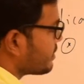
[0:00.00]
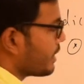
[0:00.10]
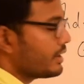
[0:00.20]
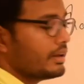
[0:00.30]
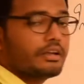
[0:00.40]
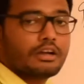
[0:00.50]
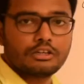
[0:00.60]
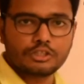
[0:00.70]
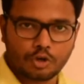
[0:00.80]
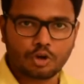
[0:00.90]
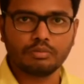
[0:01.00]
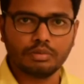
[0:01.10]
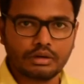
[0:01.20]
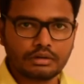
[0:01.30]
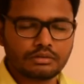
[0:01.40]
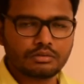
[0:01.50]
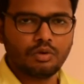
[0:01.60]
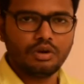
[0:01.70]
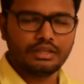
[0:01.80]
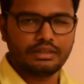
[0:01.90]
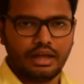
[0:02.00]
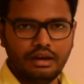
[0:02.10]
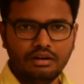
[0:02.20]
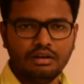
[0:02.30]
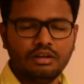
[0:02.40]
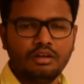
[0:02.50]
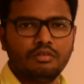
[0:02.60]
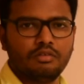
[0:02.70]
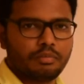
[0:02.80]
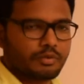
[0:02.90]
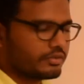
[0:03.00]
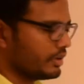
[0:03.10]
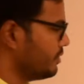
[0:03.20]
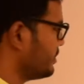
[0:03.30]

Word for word: is readily controllable only then we proceed